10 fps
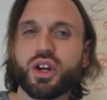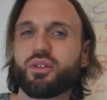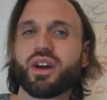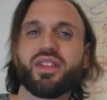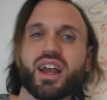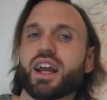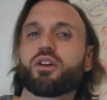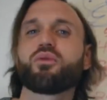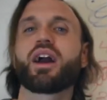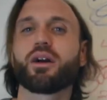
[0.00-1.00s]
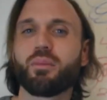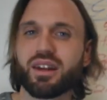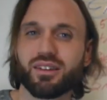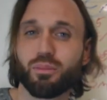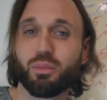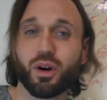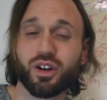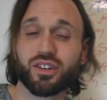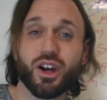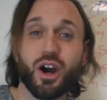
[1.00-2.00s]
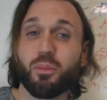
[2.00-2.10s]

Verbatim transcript: you're in that I can recommend some books.